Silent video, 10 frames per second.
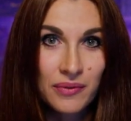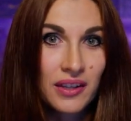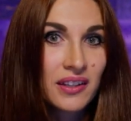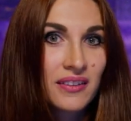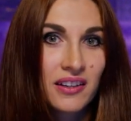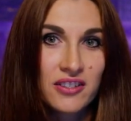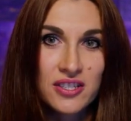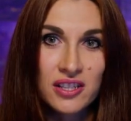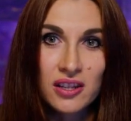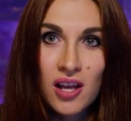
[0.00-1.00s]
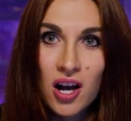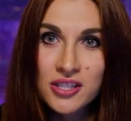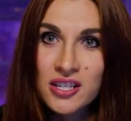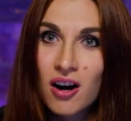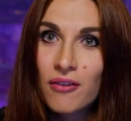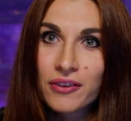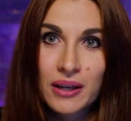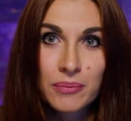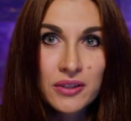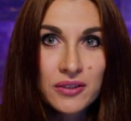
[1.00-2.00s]
Eh, there's lots of
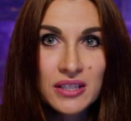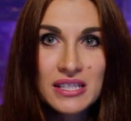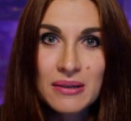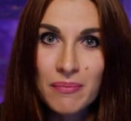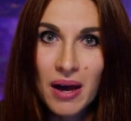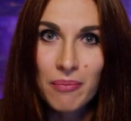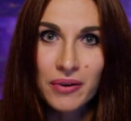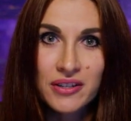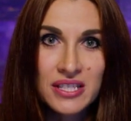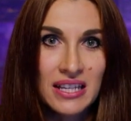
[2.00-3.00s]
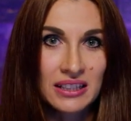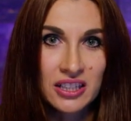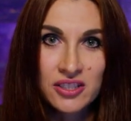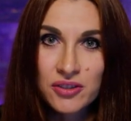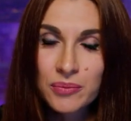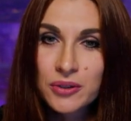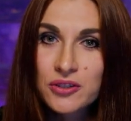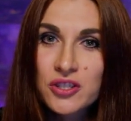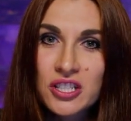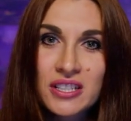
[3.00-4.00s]
community members and
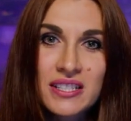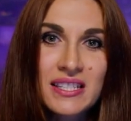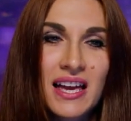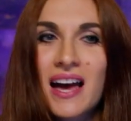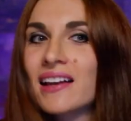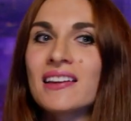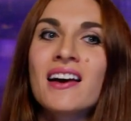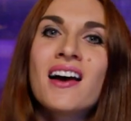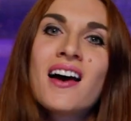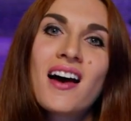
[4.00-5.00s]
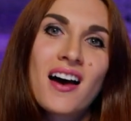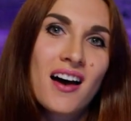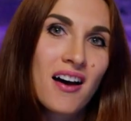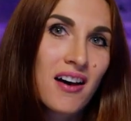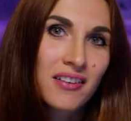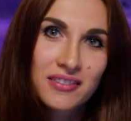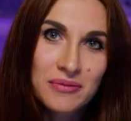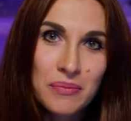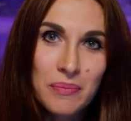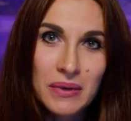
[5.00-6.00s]
contributions and uh,
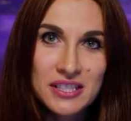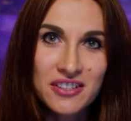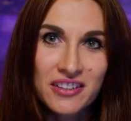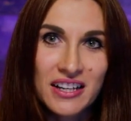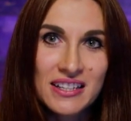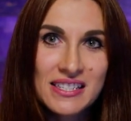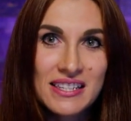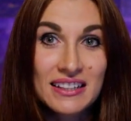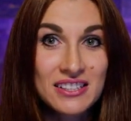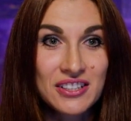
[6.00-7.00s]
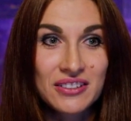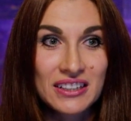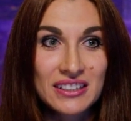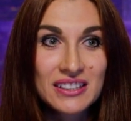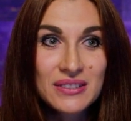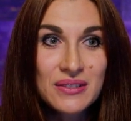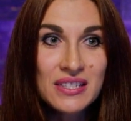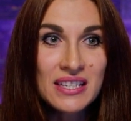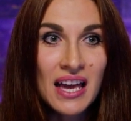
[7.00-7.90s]
materials that you can use.